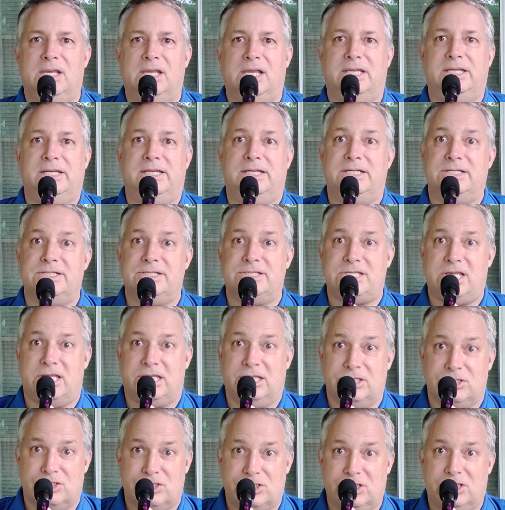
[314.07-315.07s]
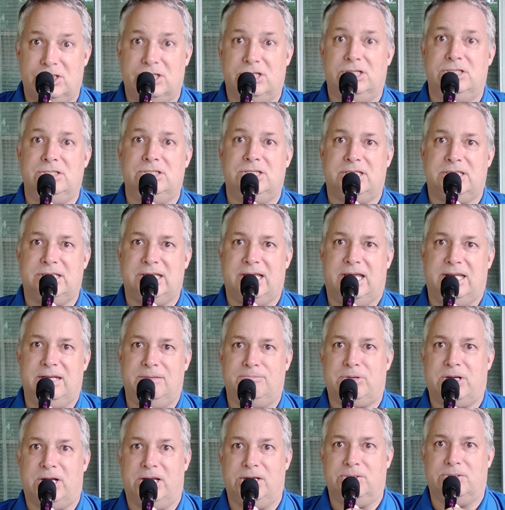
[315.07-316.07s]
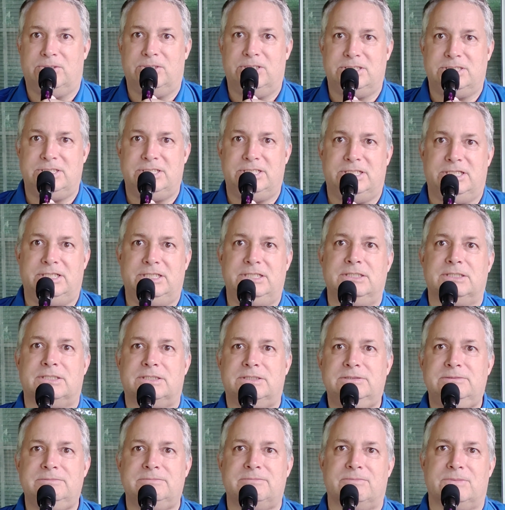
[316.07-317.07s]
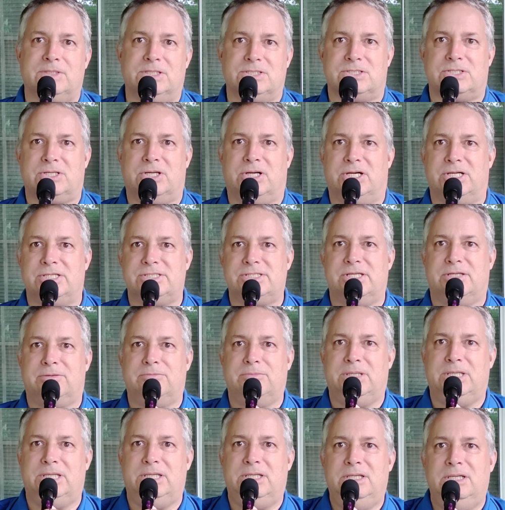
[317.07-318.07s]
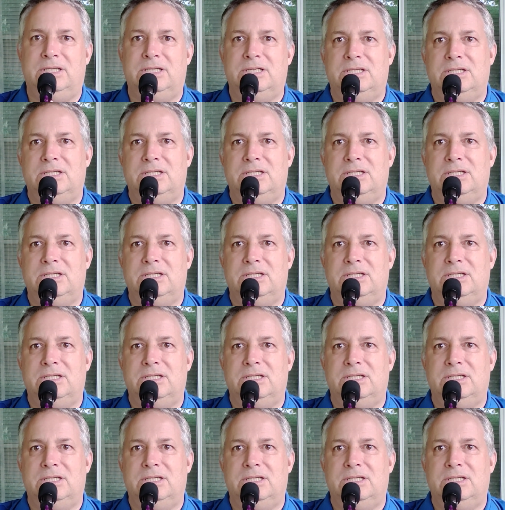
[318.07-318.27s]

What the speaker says: And it is a concern that that priority is causing me